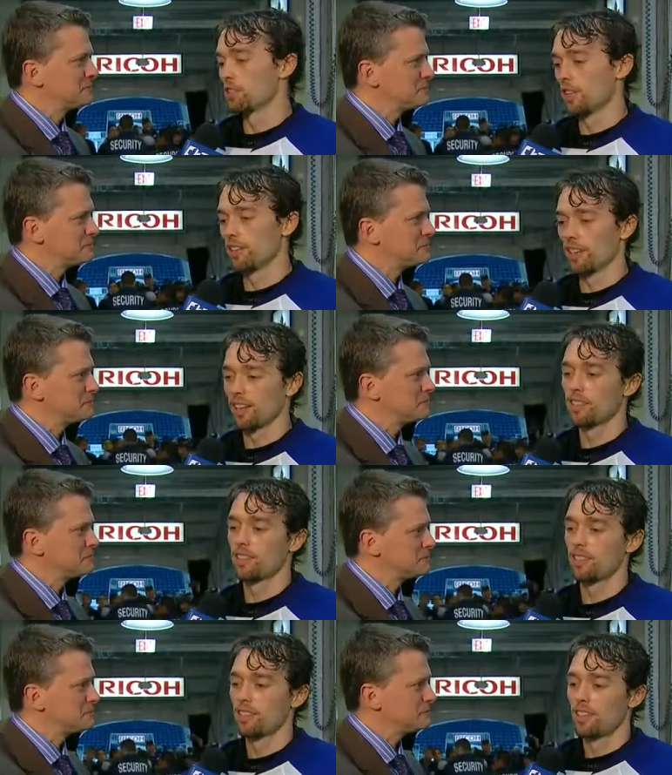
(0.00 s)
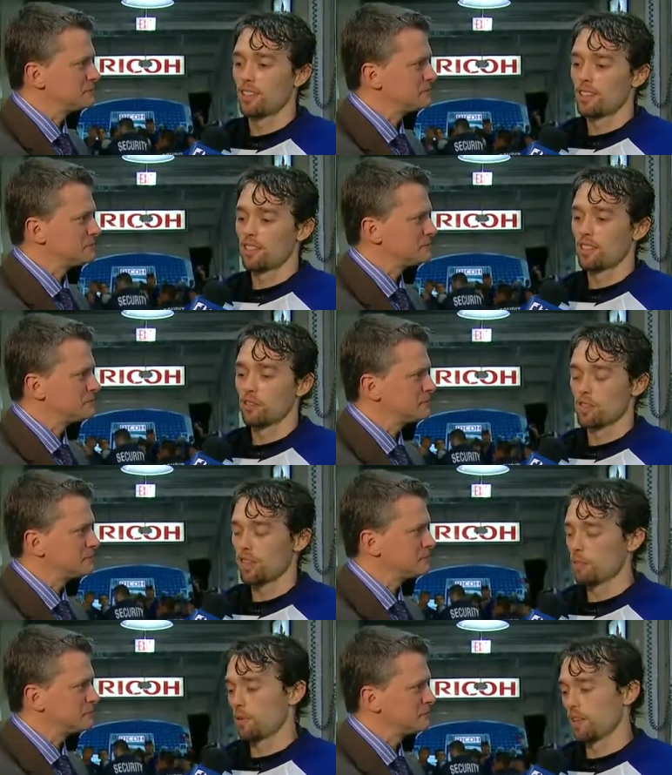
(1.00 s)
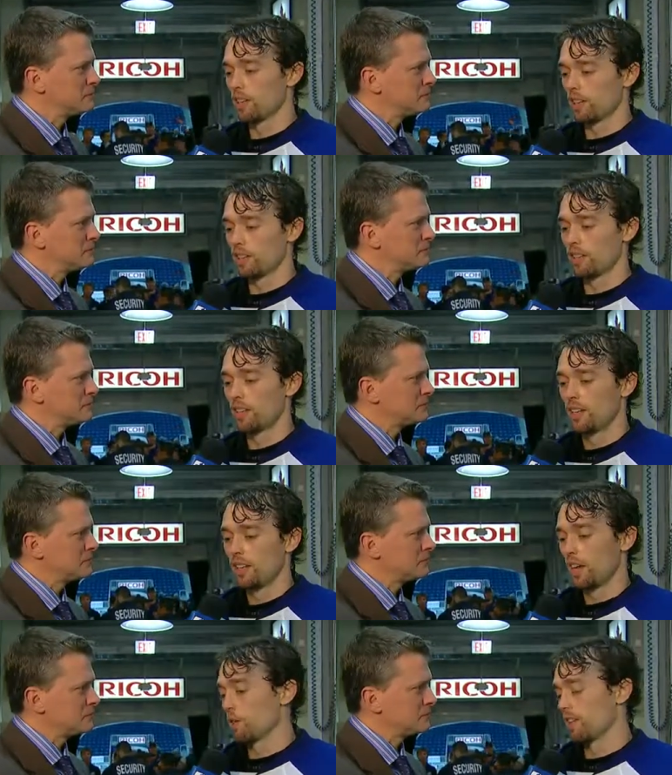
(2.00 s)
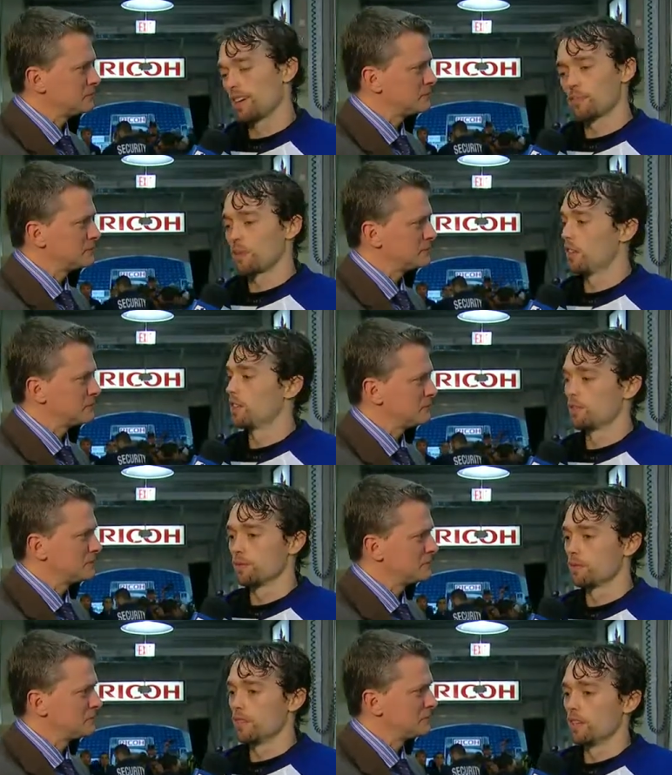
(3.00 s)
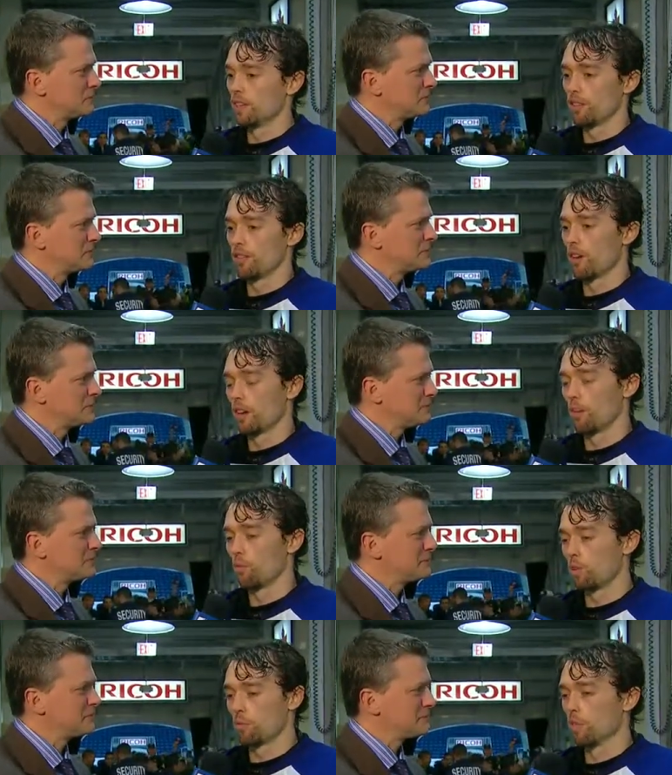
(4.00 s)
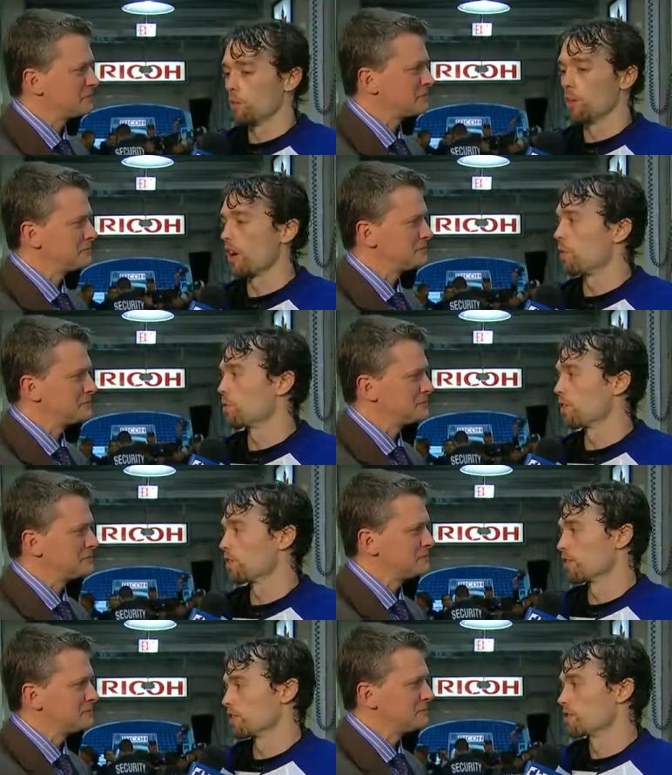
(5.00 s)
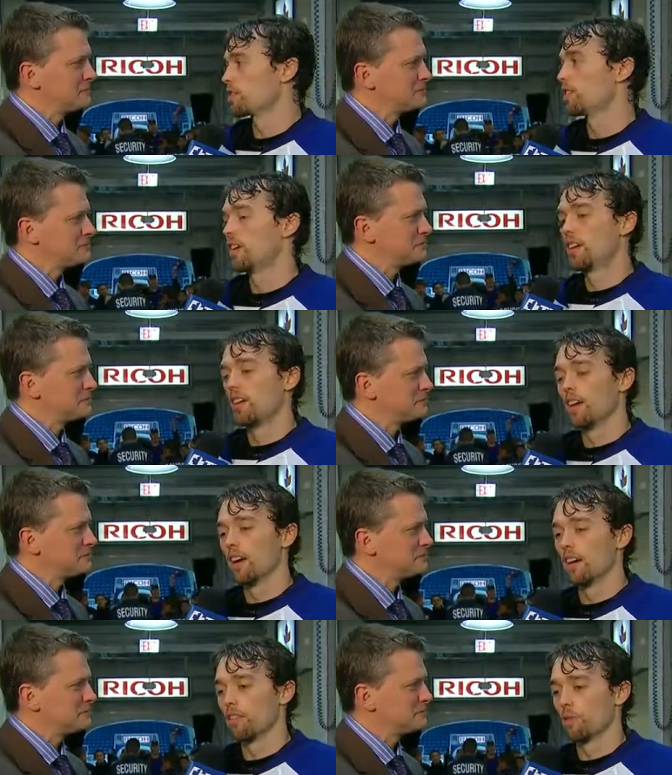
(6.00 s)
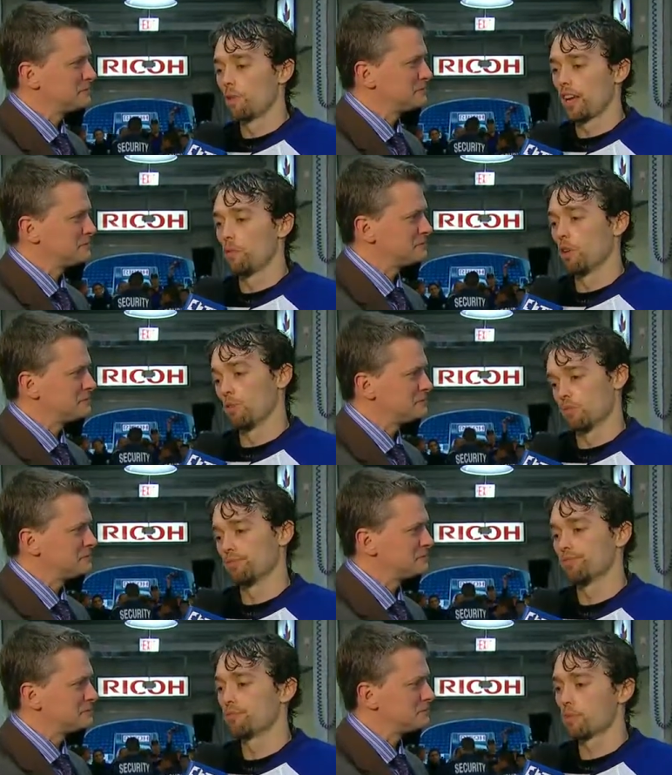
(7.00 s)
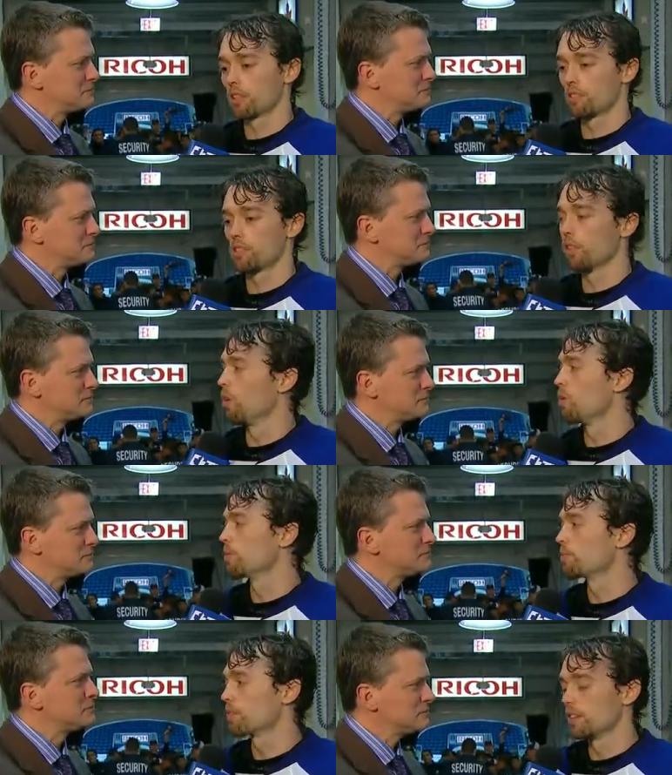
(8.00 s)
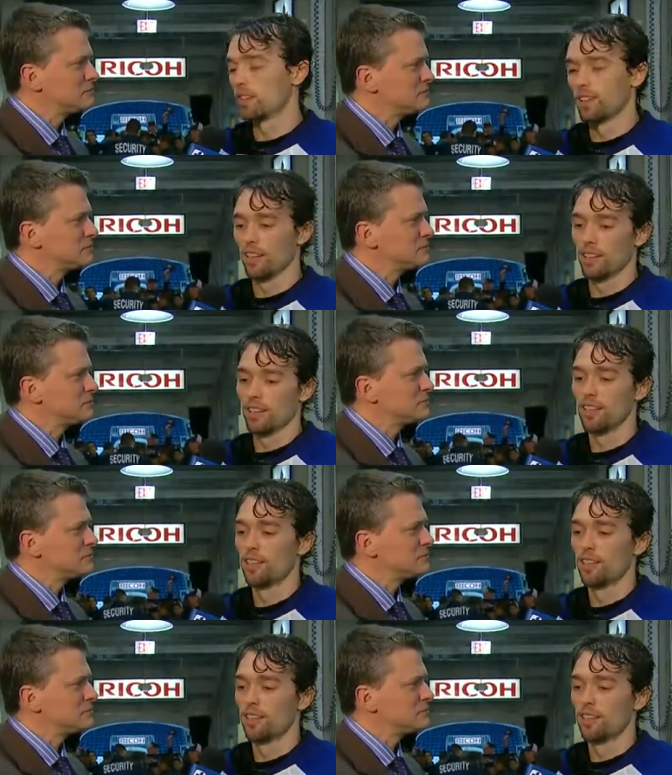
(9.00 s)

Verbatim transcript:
Speaker 1: shot night sounds like. But uh, anyway, the guys played awesome. Uh, we really weren't happy with our first. Uh, I think we came out pretty slow, pretty. Uh,